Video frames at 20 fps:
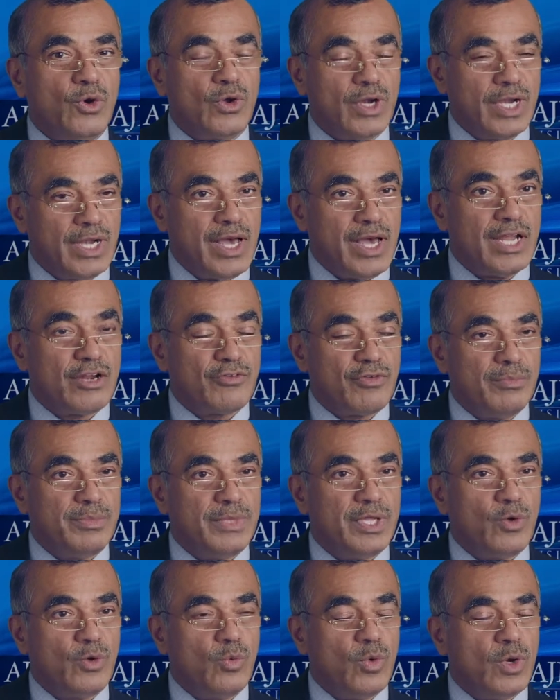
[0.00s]
or retire from
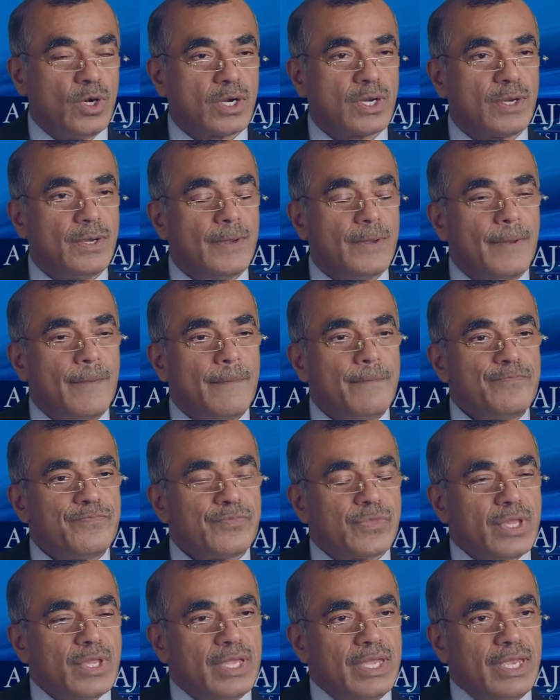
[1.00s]
their work.
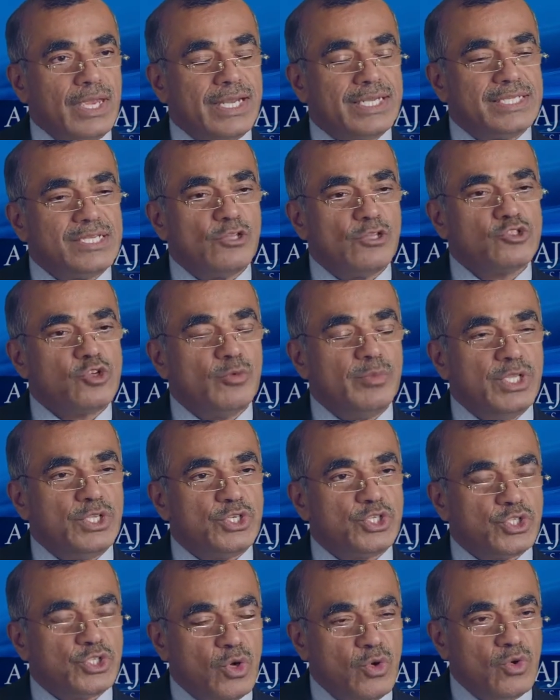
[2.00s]
it has also been
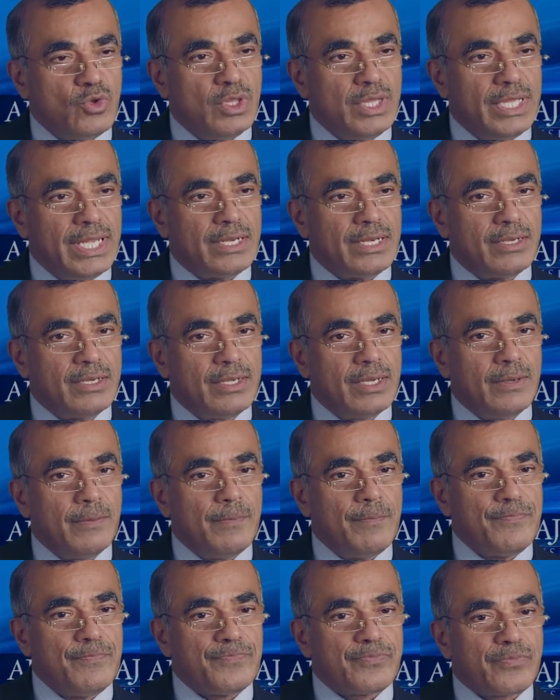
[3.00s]
shown that
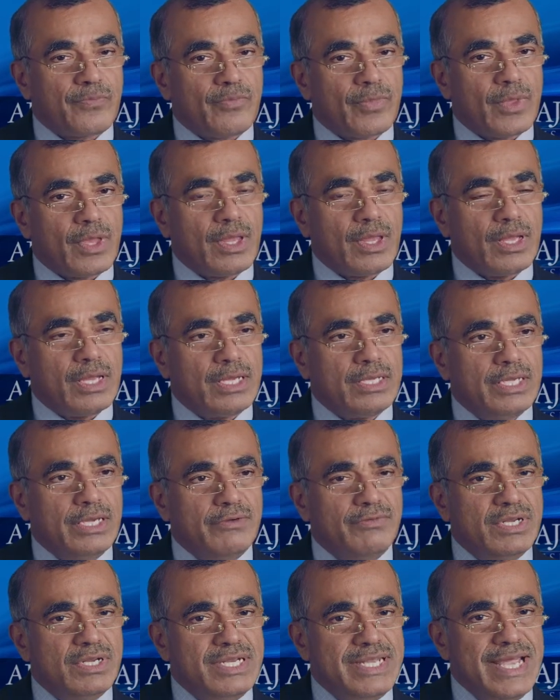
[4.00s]

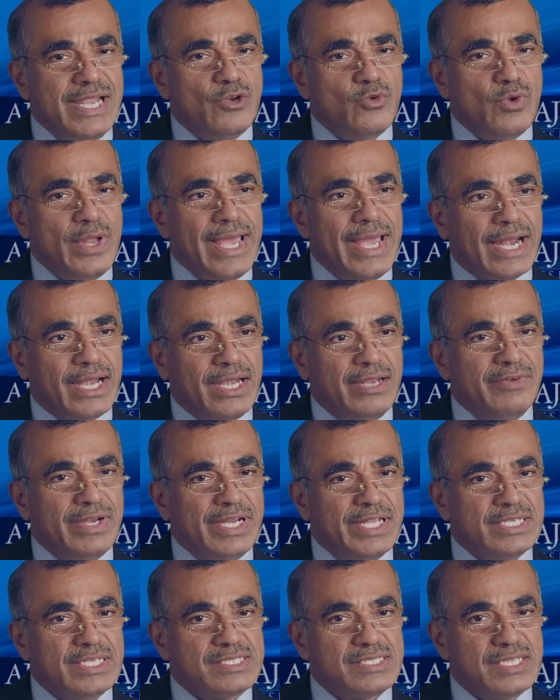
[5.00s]
even day-to-day
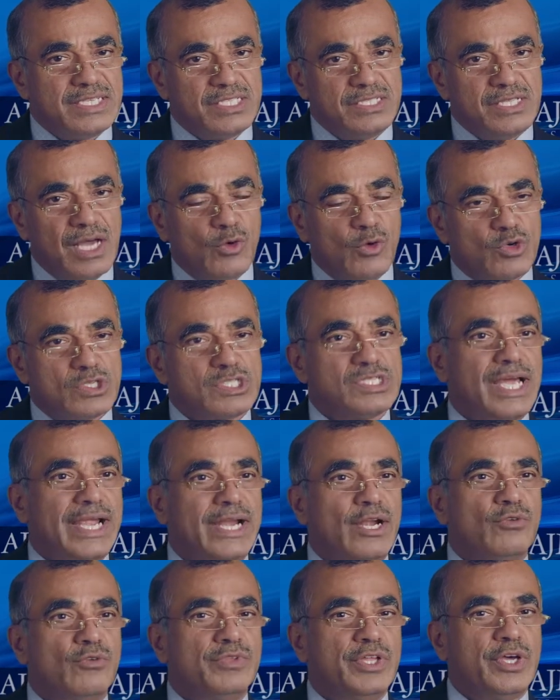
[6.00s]
activities, this is
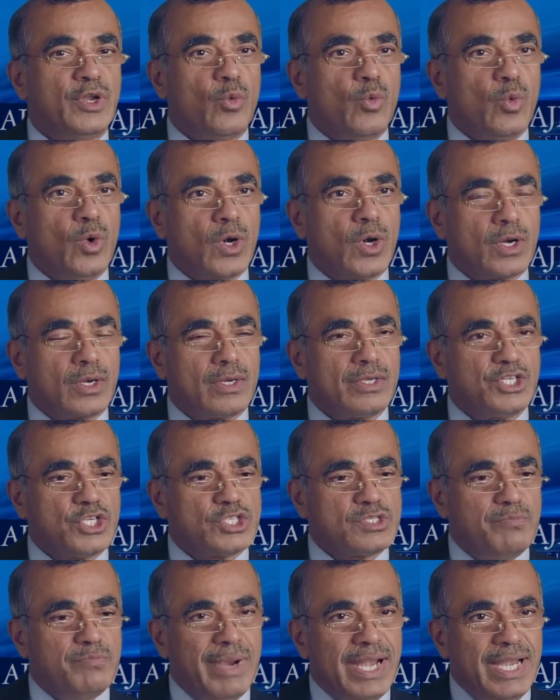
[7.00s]
outside of their work,
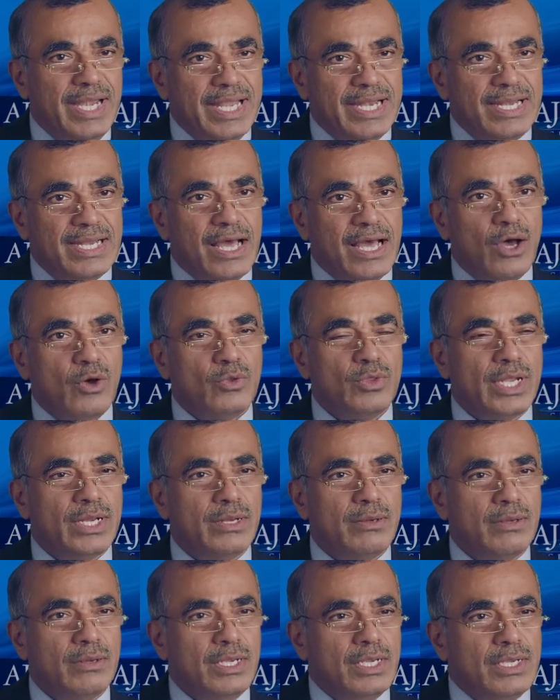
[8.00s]
just bending down
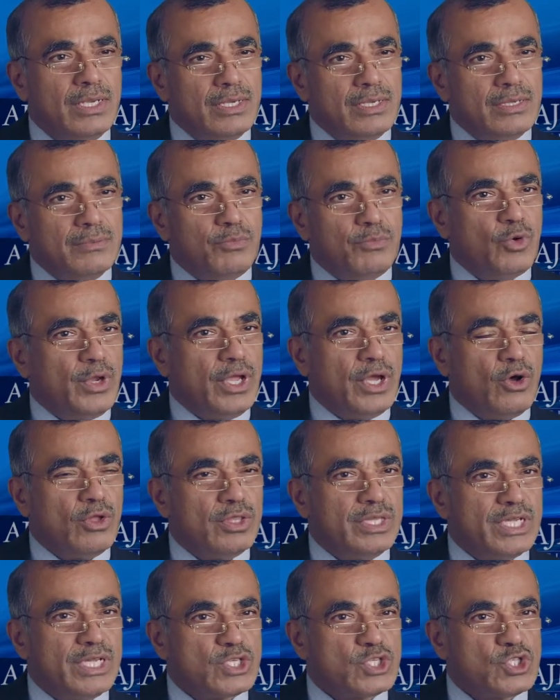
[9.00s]
and putting
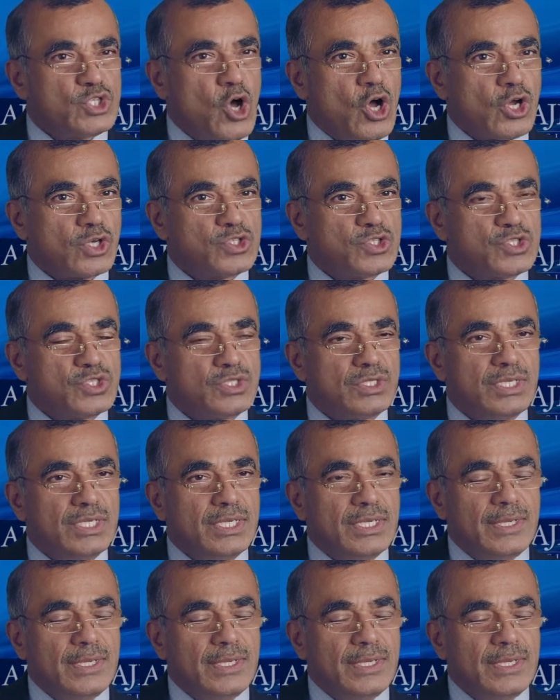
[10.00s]
on their socks